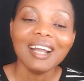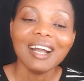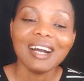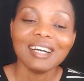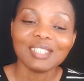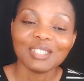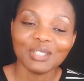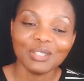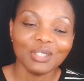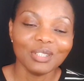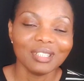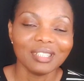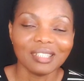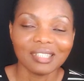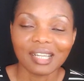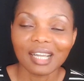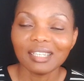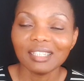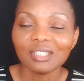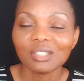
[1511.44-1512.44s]
As you
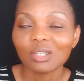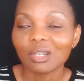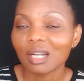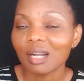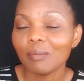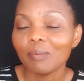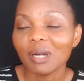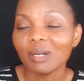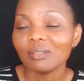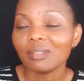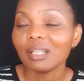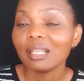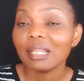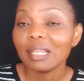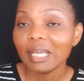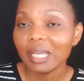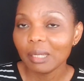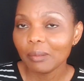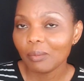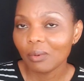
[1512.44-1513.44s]
notice, I didn't talk about
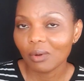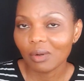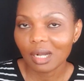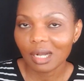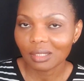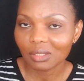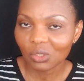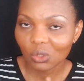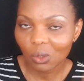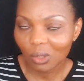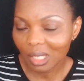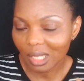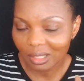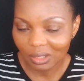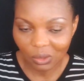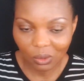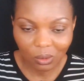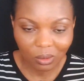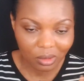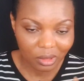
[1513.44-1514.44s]
labor at
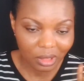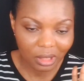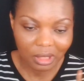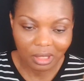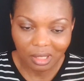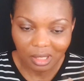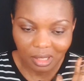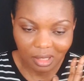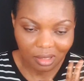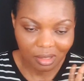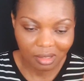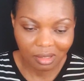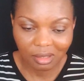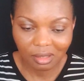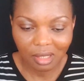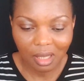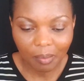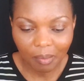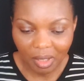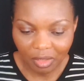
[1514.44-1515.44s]
all in
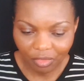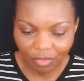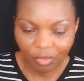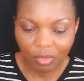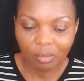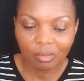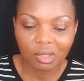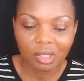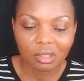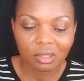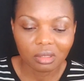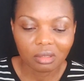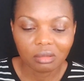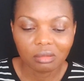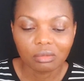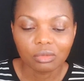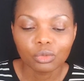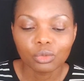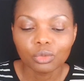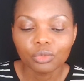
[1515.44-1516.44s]
this, apart from the
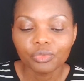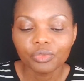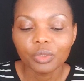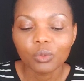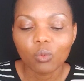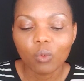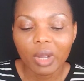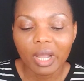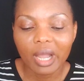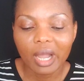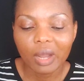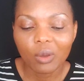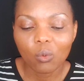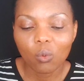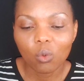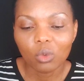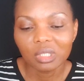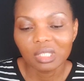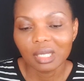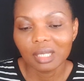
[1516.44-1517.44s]
roofing where I
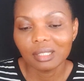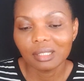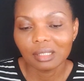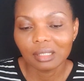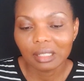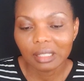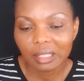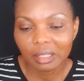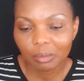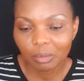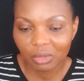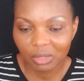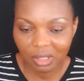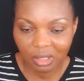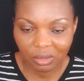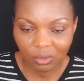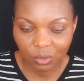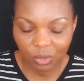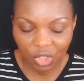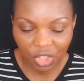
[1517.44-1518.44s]
quoted the labor
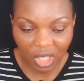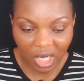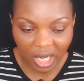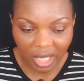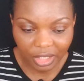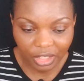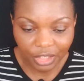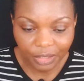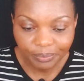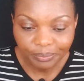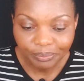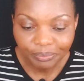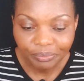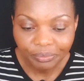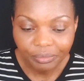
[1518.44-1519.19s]
they will charge